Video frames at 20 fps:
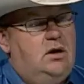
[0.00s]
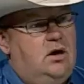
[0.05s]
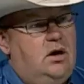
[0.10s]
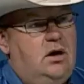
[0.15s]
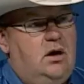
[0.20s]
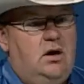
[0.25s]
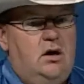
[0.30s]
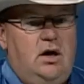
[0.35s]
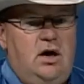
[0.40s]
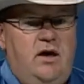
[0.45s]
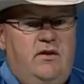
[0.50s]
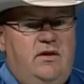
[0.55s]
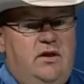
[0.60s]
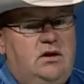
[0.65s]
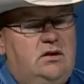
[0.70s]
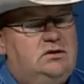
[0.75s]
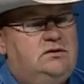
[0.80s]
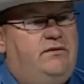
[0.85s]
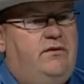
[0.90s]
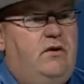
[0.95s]
and
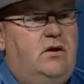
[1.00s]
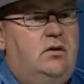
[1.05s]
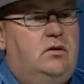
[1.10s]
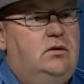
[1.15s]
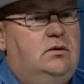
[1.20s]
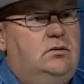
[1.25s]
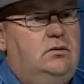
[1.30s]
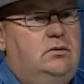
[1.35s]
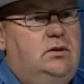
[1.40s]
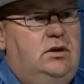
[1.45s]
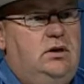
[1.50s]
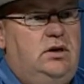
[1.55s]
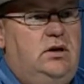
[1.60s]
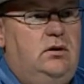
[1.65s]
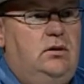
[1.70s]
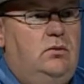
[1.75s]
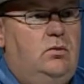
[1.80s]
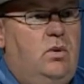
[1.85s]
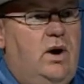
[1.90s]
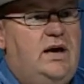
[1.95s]
then as far
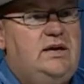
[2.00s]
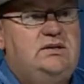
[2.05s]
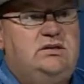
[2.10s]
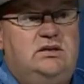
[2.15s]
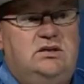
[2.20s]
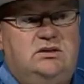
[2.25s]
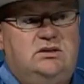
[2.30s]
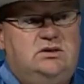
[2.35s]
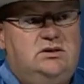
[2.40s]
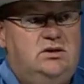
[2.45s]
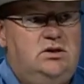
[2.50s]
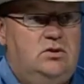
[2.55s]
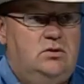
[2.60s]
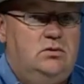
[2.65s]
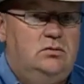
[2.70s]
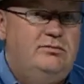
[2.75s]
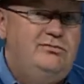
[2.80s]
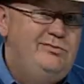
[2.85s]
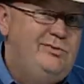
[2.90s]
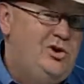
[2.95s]
west as
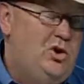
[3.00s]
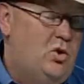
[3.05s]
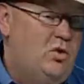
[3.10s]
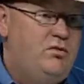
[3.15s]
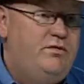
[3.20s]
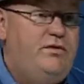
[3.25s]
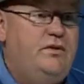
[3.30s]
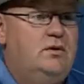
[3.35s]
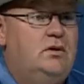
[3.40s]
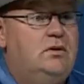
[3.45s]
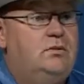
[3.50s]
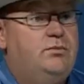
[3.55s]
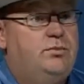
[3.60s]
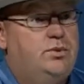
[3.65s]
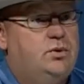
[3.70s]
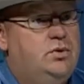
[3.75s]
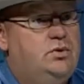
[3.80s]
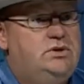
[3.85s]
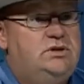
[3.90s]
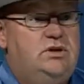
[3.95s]
Tofield,
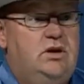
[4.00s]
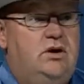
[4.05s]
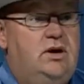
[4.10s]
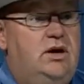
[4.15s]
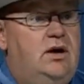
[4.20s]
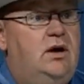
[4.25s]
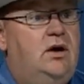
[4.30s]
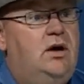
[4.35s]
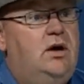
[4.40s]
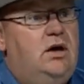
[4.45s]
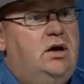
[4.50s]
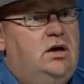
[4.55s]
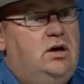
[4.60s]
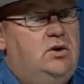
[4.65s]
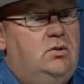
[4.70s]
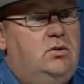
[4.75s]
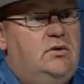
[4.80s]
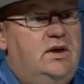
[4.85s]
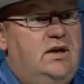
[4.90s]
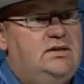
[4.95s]
Bruce area,
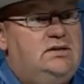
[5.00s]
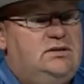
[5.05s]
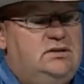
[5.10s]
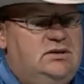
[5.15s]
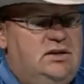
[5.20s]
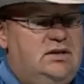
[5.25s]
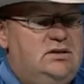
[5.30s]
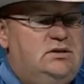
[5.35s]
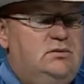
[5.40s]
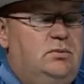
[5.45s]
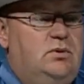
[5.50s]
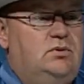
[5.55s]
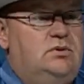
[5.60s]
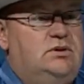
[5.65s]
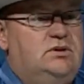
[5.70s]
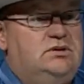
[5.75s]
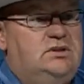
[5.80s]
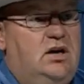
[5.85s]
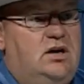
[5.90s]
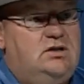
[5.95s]
and that's about the
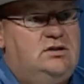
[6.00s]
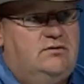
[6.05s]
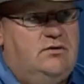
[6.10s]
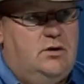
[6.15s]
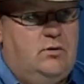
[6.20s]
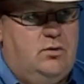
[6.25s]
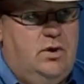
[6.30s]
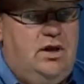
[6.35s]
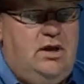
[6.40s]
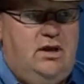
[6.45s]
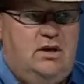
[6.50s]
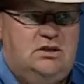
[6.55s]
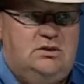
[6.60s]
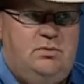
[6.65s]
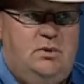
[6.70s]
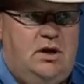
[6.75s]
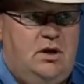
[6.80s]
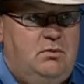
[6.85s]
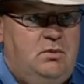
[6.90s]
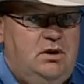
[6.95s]
size of the radius.
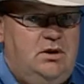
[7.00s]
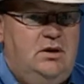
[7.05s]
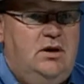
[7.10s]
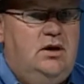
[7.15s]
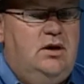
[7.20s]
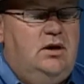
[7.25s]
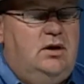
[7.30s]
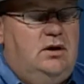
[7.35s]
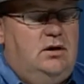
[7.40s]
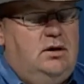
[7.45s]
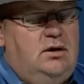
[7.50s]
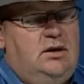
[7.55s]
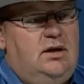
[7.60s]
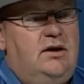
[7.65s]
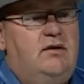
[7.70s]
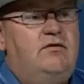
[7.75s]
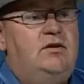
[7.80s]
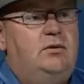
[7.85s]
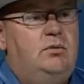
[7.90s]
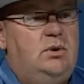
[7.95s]
But I mean,
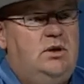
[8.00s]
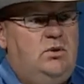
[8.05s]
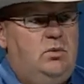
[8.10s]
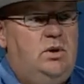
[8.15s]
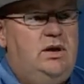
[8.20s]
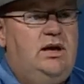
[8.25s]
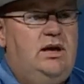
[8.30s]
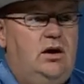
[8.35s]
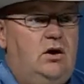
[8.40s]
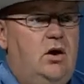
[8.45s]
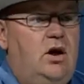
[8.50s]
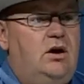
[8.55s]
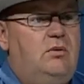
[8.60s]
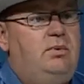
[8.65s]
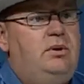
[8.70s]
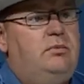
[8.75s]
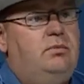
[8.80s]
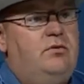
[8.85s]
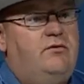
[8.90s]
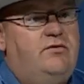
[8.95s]
inevitably we get a lot
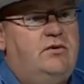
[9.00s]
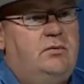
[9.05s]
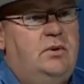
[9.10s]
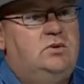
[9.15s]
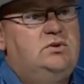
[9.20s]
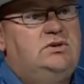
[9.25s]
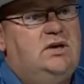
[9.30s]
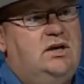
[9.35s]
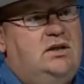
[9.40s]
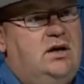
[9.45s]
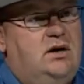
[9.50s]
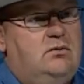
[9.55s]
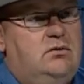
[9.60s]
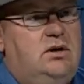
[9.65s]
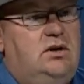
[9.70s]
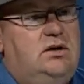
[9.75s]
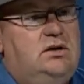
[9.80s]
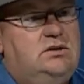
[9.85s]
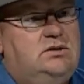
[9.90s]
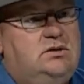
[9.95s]
of people from outside that
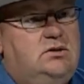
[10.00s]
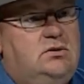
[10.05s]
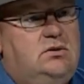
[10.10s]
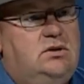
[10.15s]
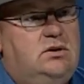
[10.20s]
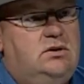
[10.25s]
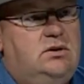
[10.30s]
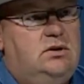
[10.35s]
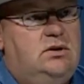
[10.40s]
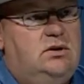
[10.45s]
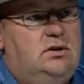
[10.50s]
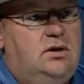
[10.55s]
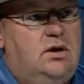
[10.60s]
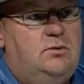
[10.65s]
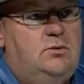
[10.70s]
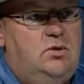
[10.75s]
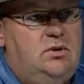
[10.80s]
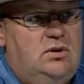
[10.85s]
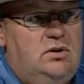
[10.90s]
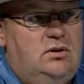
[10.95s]
radius too that
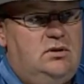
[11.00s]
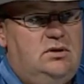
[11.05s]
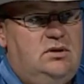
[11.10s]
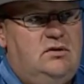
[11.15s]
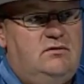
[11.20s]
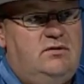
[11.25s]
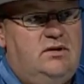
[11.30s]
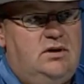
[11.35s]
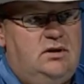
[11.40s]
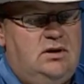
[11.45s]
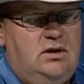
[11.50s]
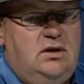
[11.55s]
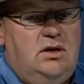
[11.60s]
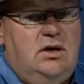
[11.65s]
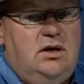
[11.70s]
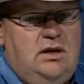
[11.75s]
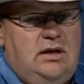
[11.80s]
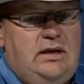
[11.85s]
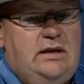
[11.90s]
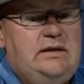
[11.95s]
come to the event.
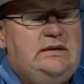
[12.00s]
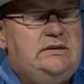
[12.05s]
It